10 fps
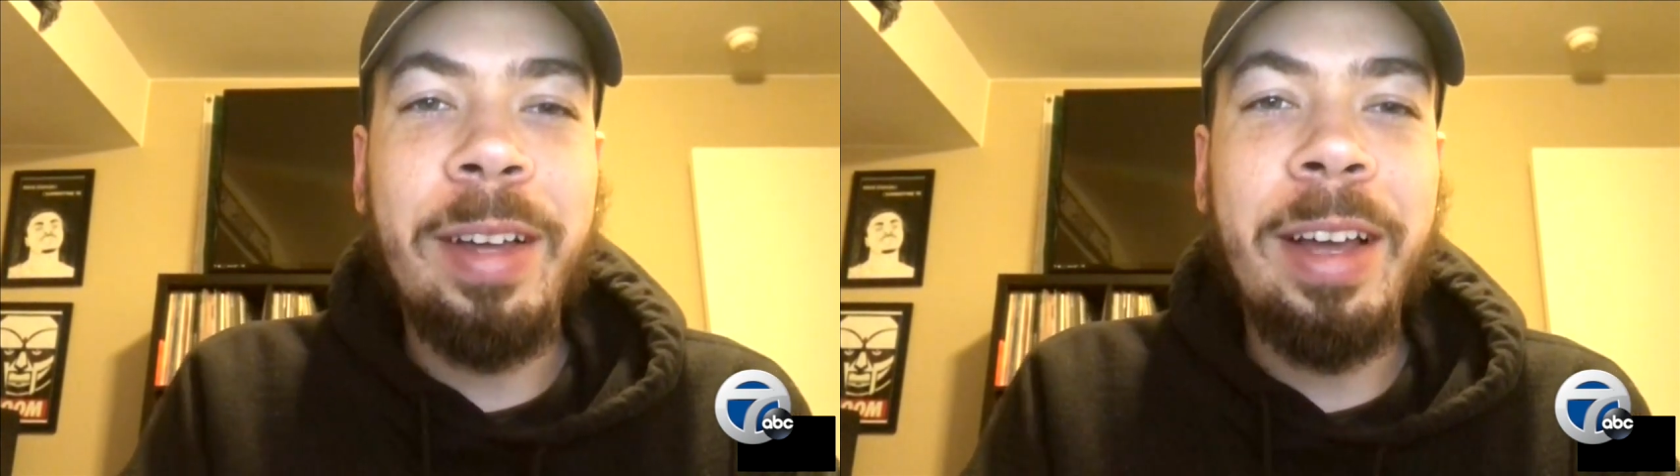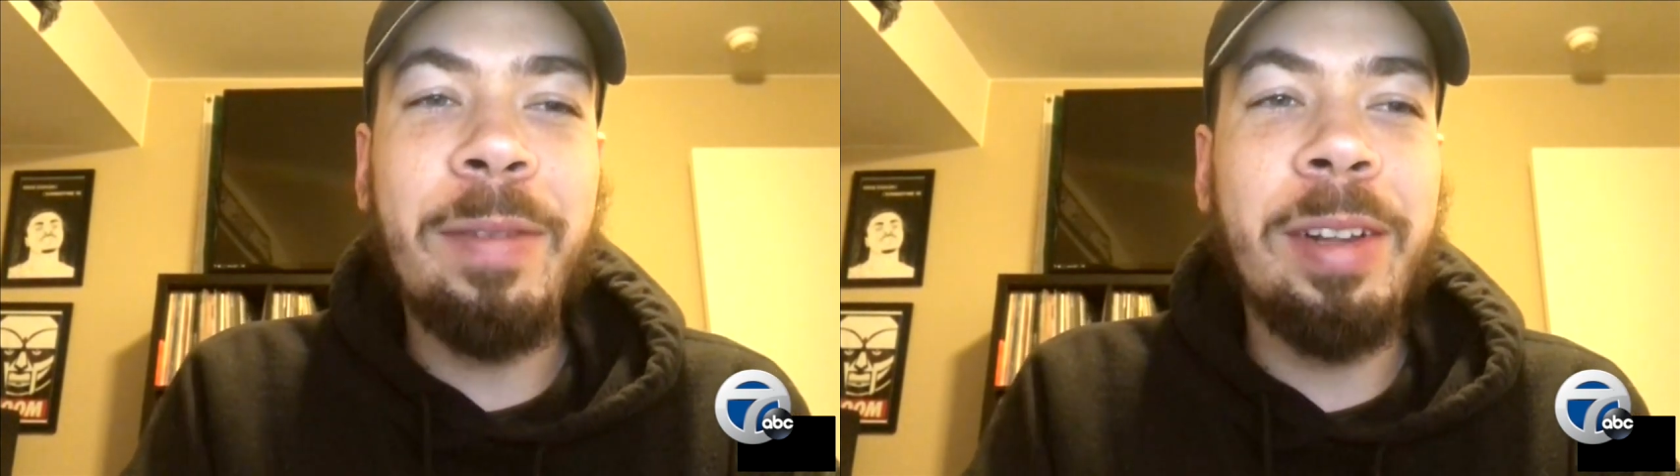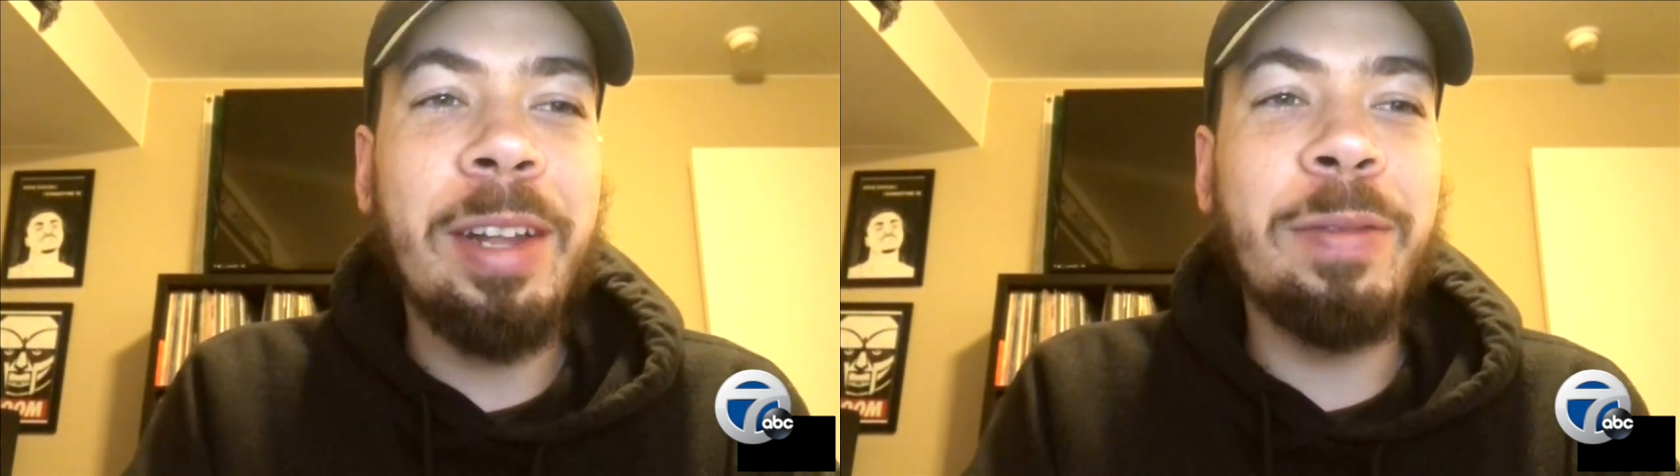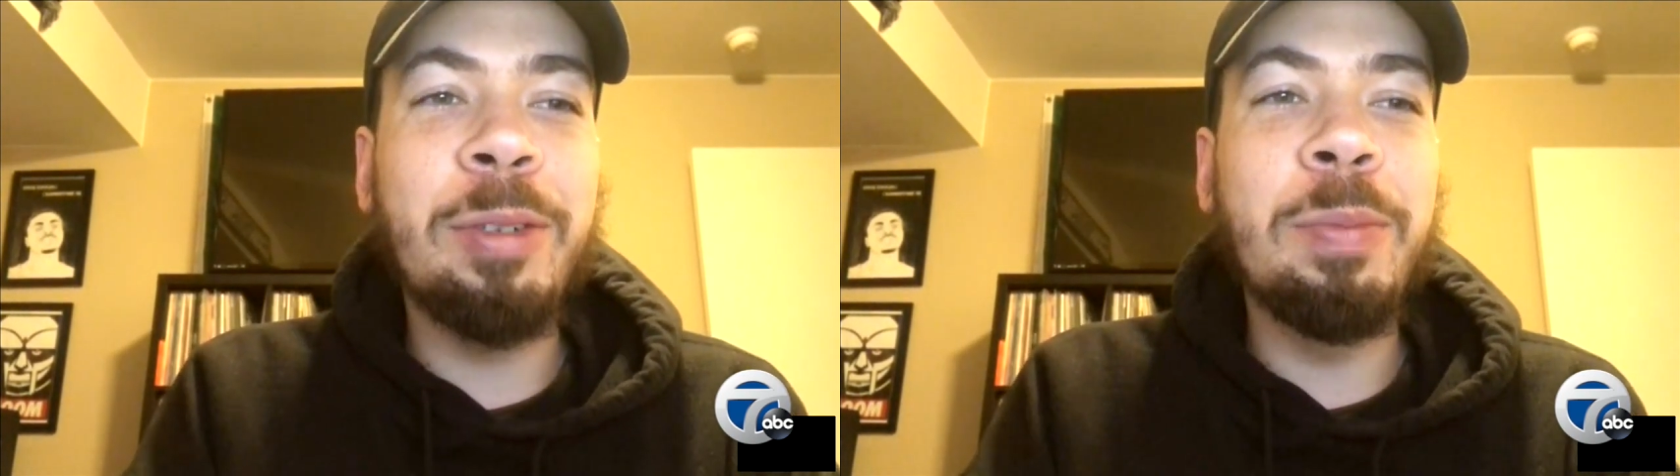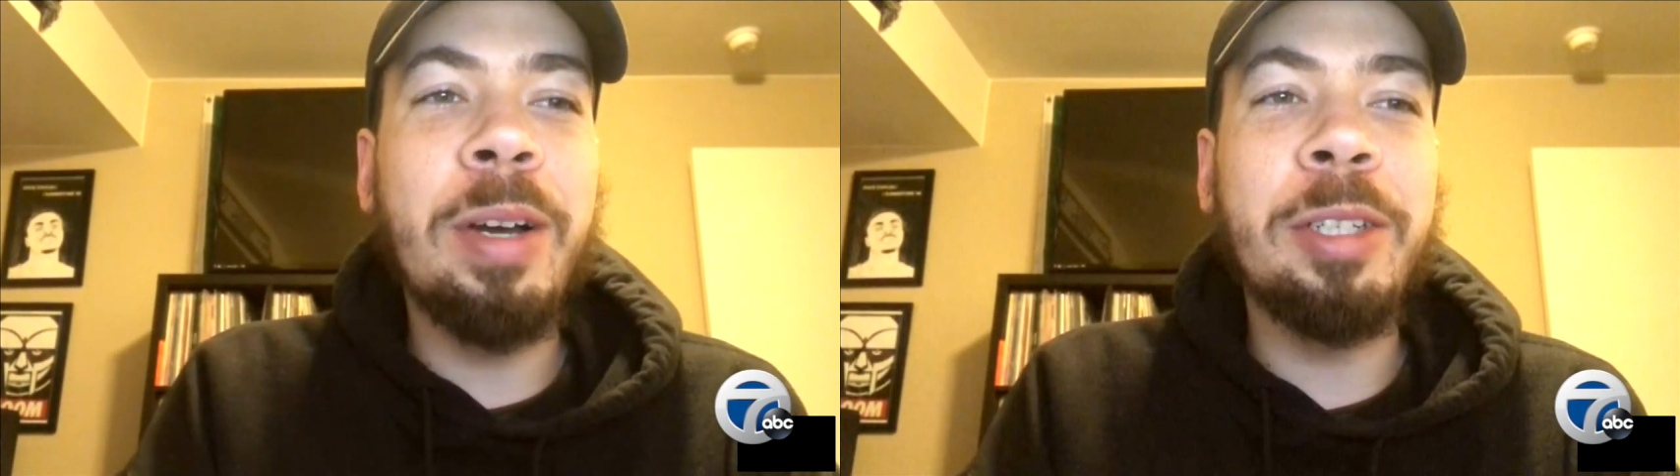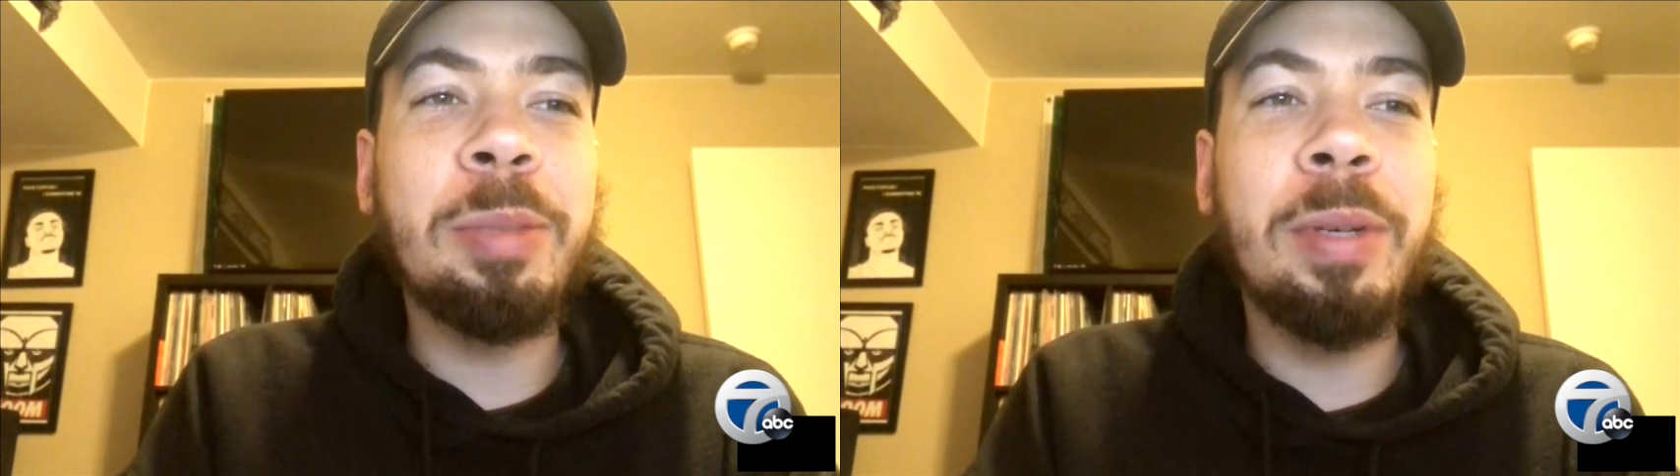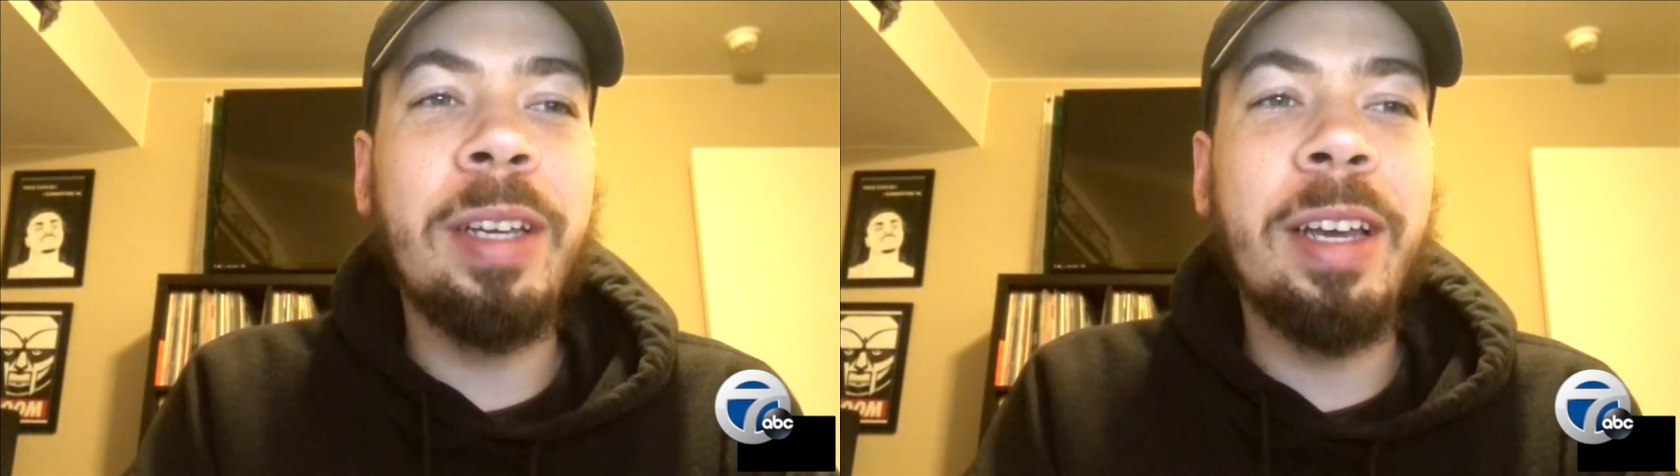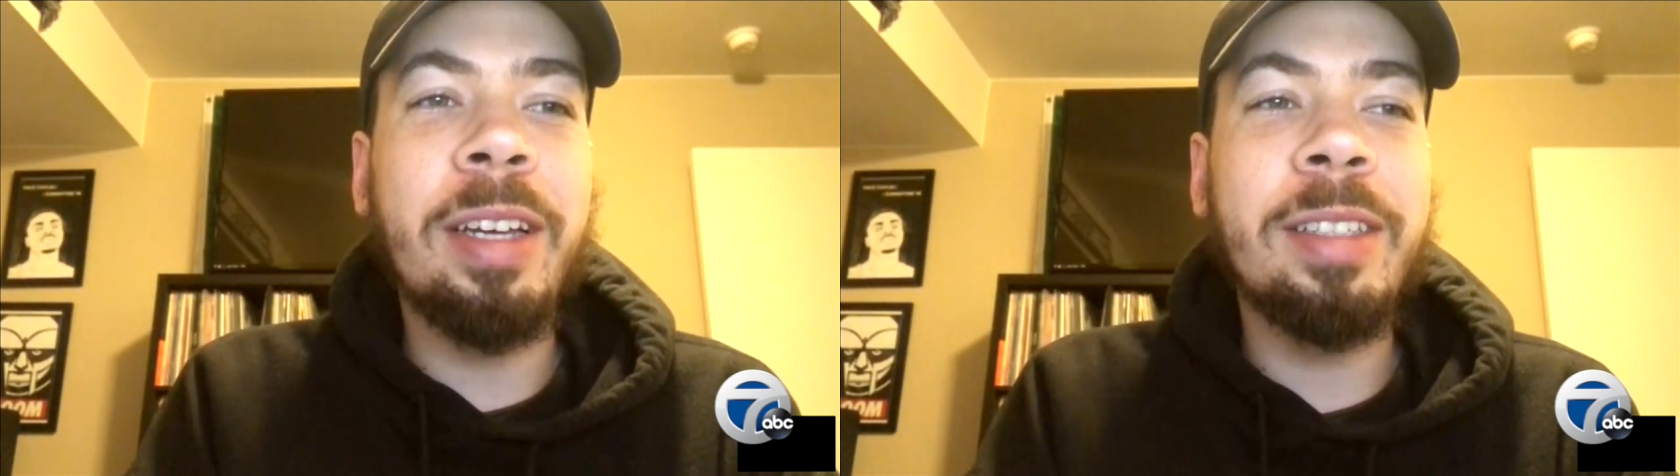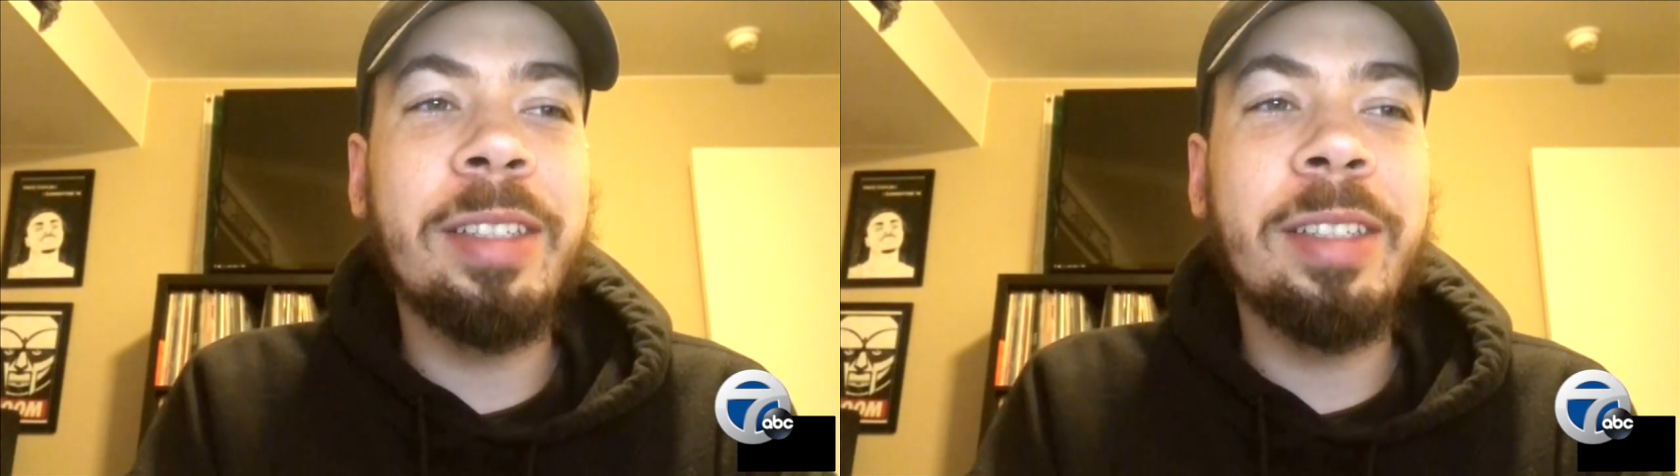Haven't left too much, but yeah,